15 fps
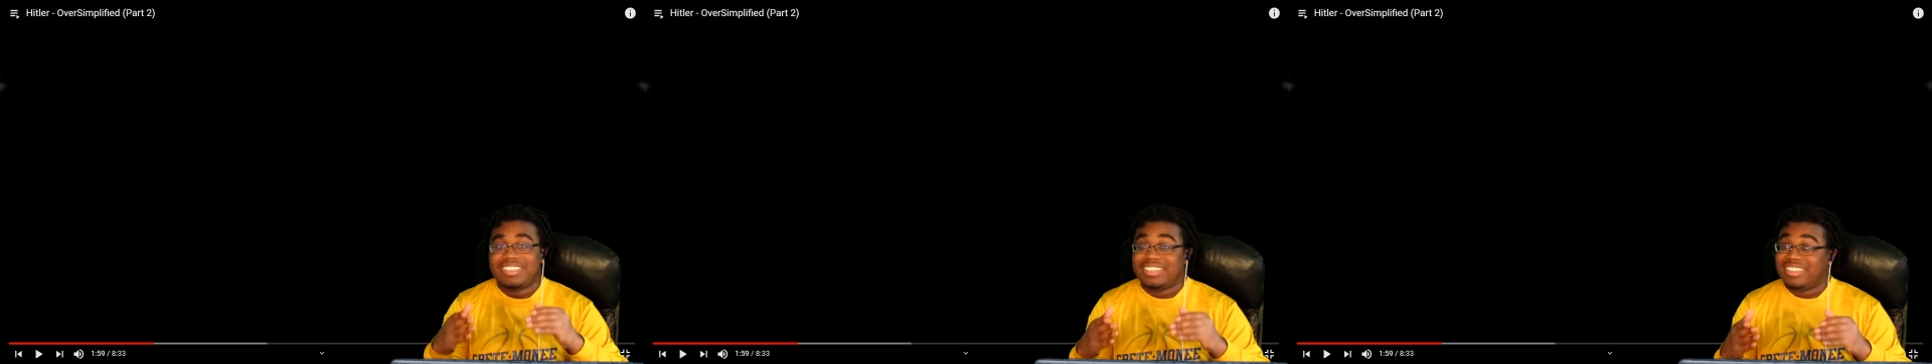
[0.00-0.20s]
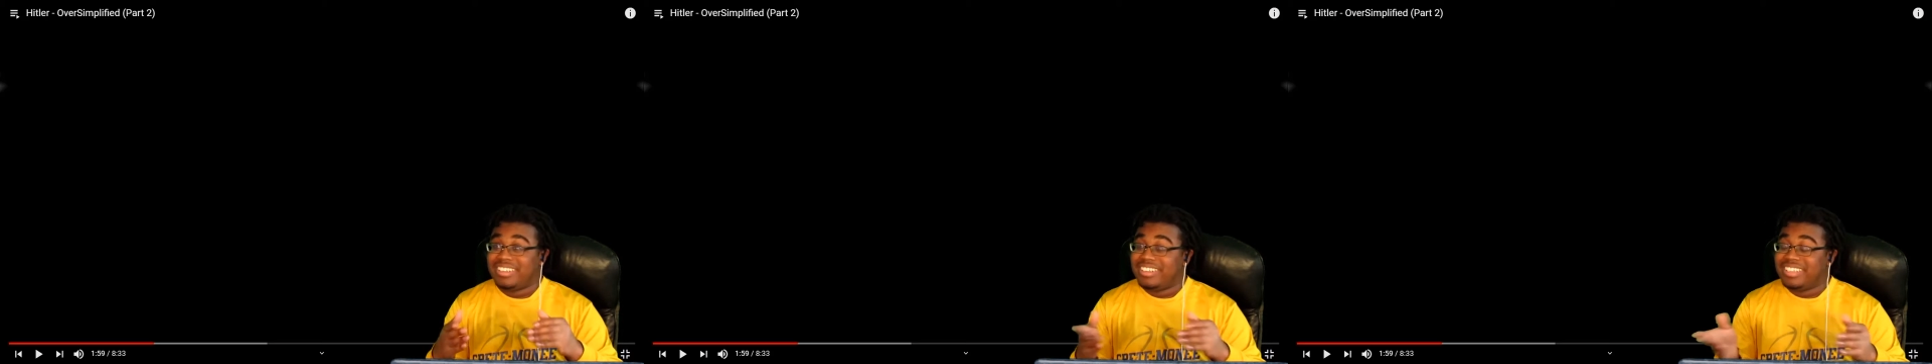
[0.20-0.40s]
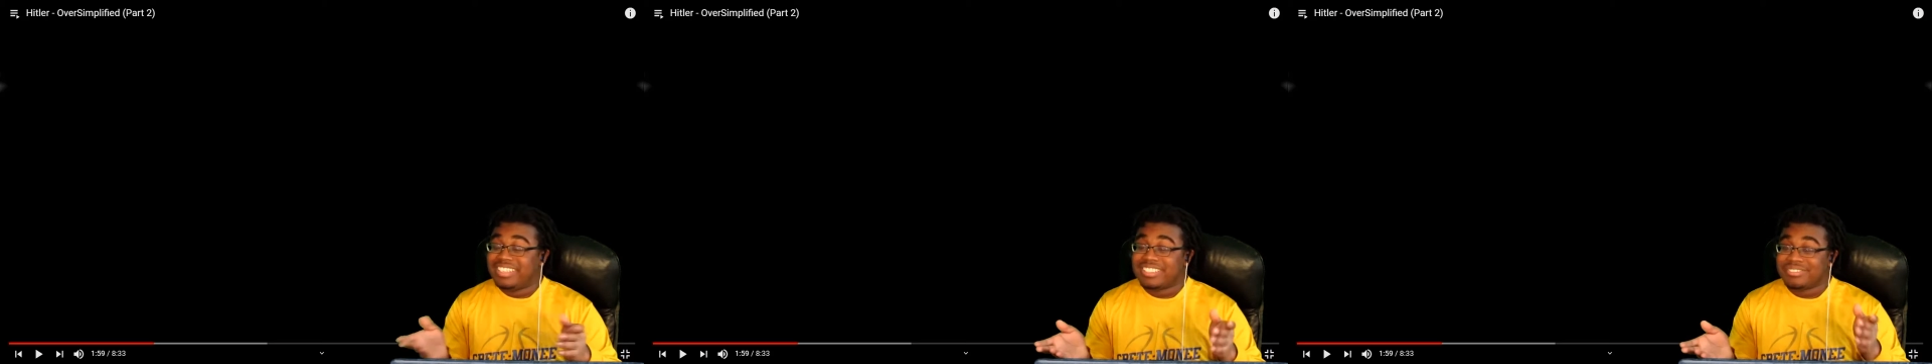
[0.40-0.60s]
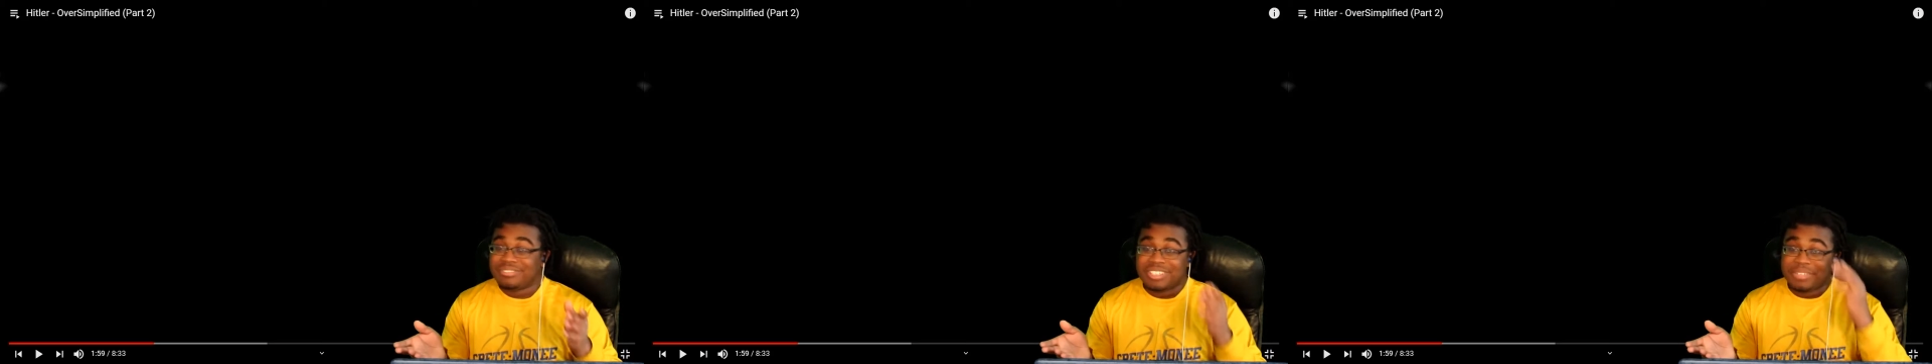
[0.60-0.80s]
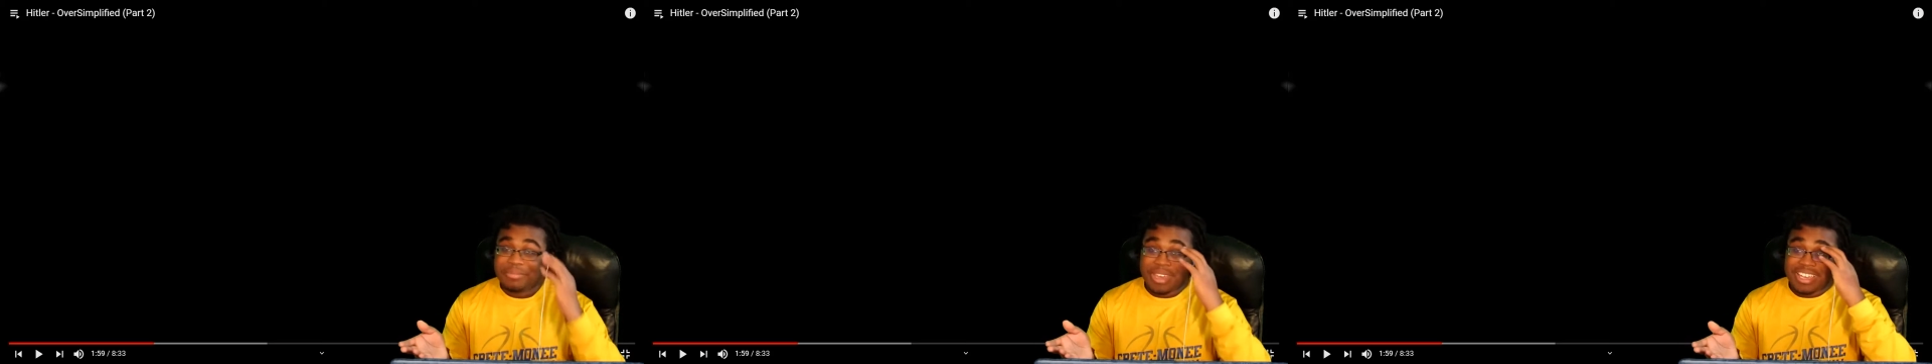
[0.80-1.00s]
It doesn't
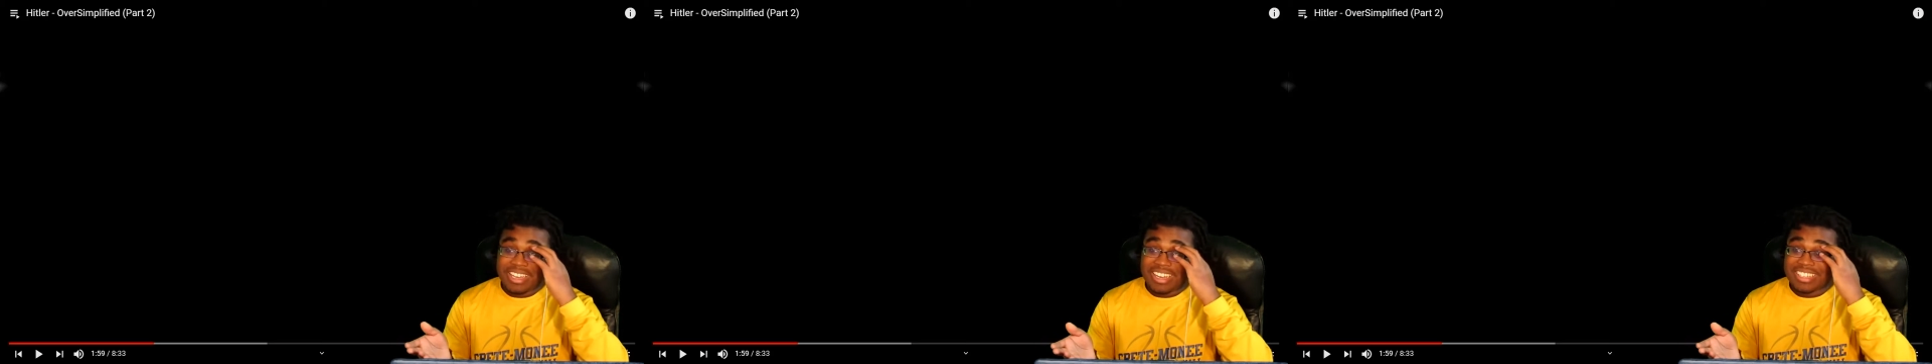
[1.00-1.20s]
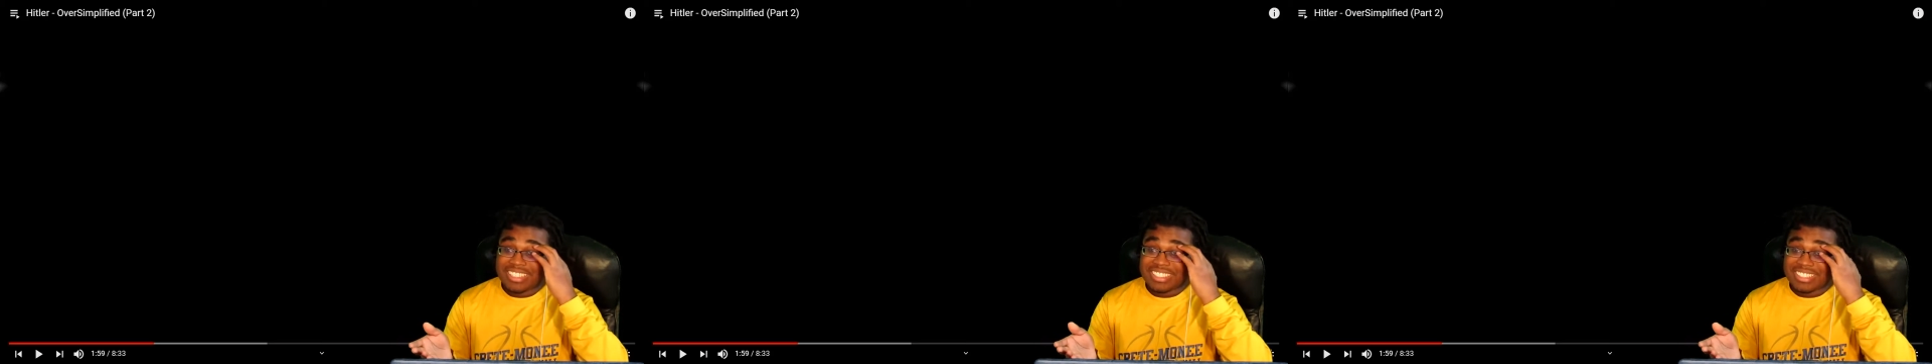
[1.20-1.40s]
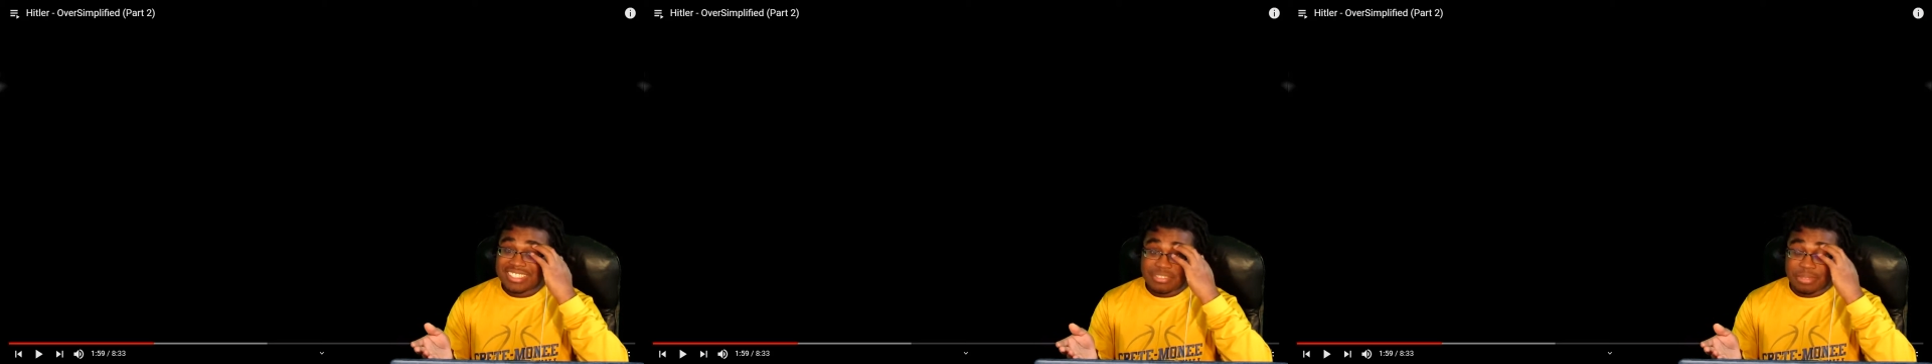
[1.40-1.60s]
really make a lot of sense,